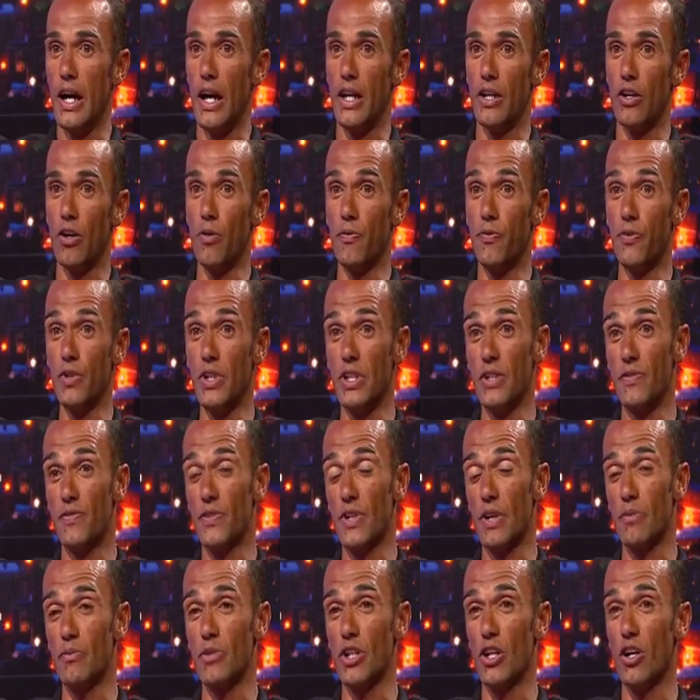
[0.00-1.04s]
And hopefully
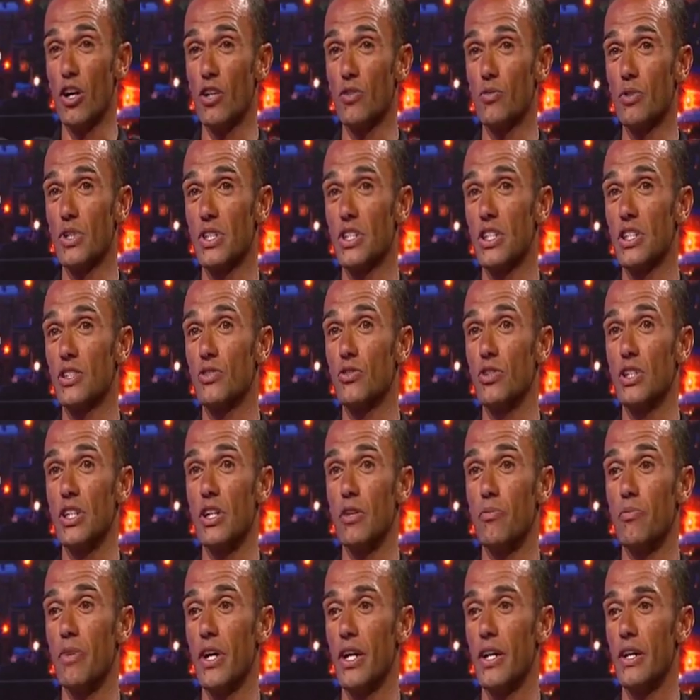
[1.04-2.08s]
from here onwards, it could
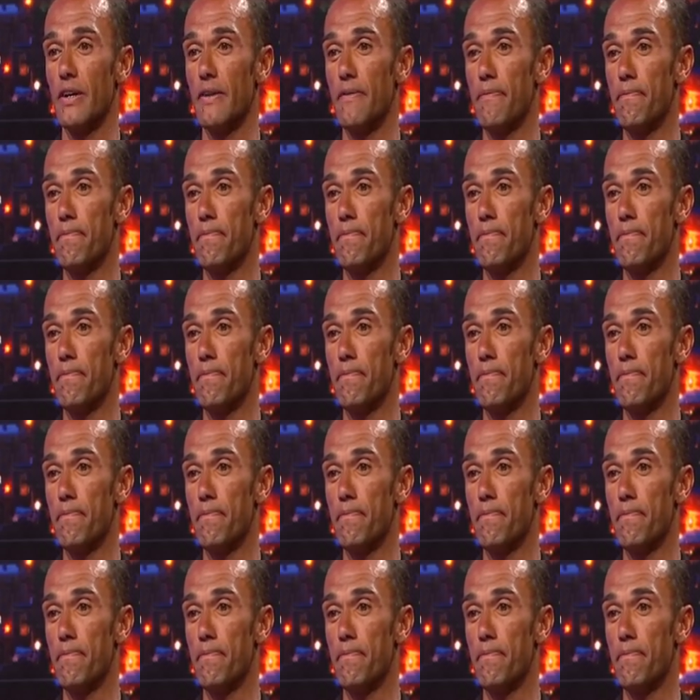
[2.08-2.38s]
get better.